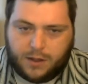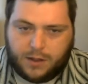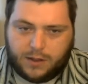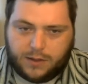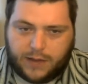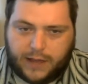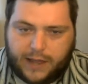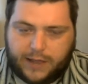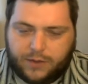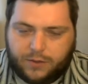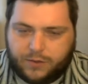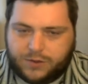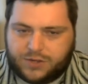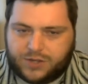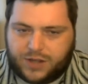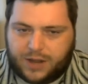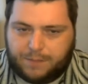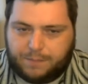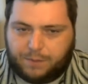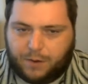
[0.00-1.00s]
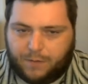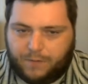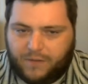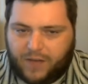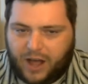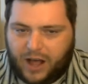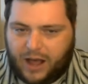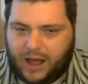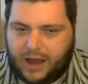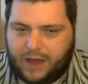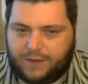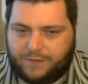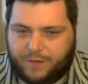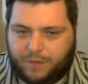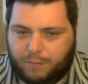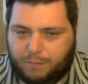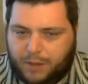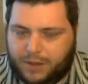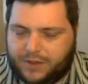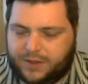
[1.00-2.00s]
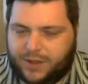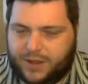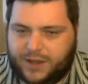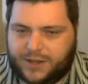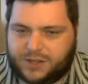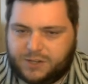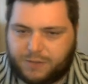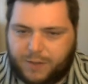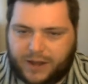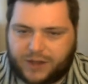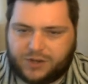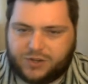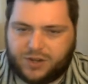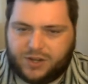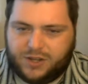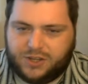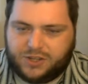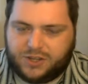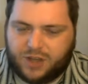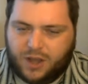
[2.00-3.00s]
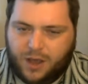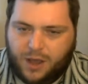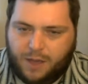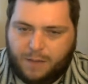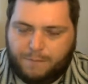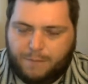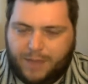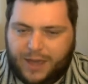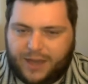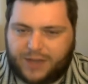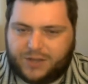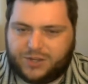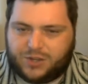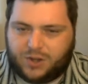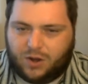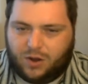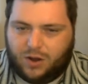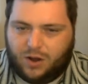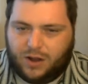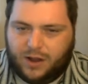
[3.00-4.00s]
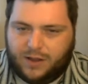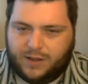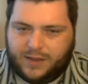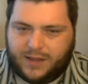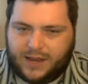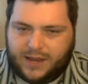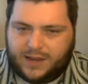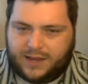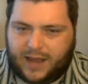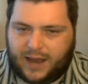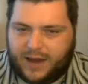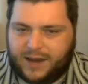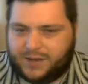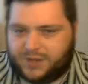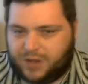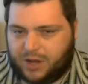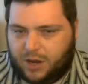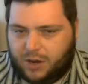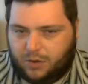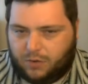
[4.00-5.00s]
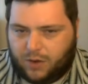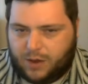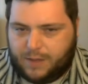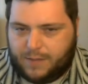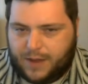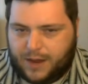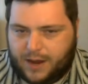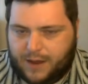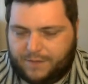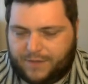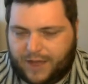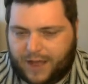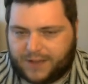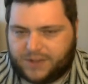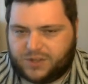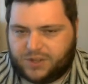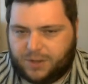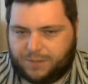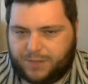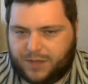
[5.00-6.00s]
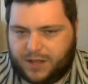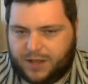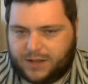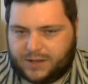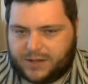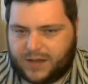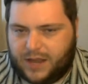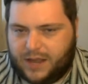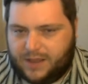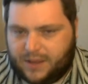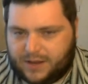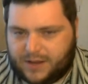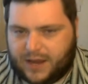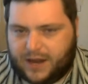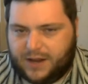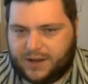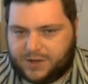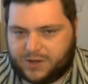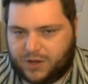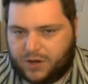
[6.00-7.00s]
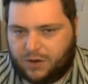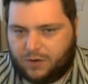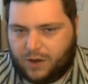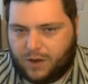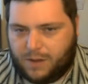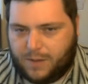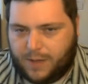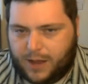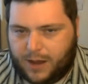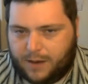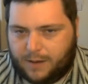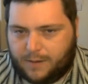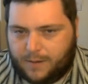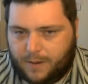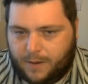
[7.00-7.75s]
Landlords can provide for monthly inspections based on the tenancy agreement. If that's something that's in the tenancy agreement,